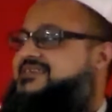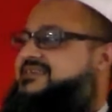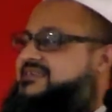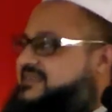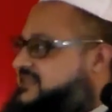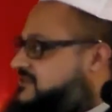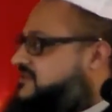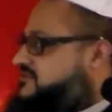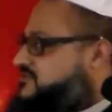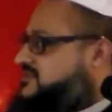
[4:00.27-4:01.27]
he
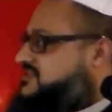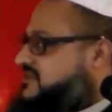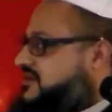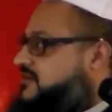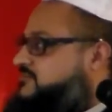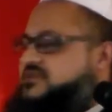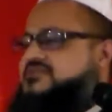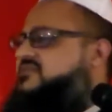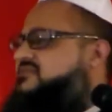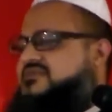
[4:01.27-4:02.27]
to the
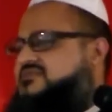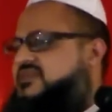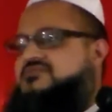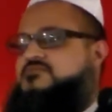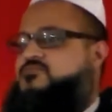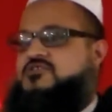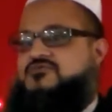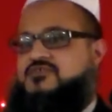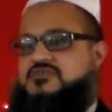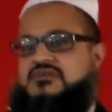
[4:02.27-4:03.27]
Sahabi, there's a
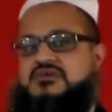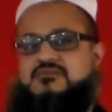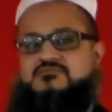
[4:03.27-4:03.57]
beautiful